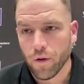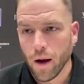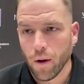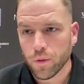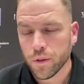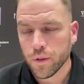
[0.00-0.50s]

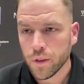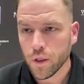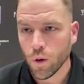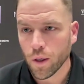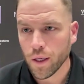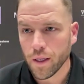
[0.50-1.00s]
route, you
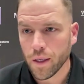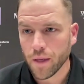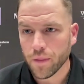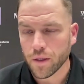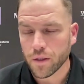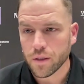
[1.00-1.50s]
know,
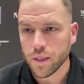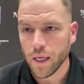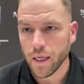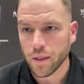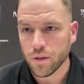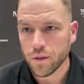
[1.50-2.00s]
at this
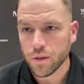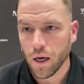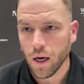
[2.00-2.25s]
stage.